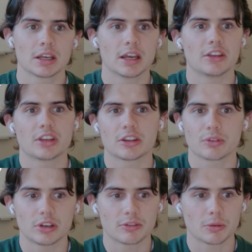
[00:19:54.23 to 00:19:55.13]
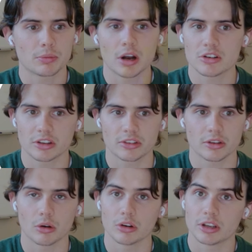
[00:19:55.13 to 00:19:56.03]
assess for different projects
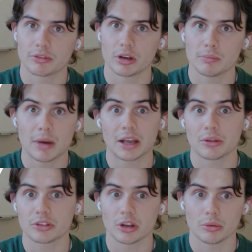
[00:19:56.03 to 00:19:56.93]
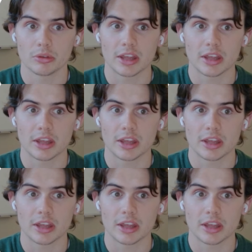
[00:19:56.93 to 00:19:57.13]
or different milestones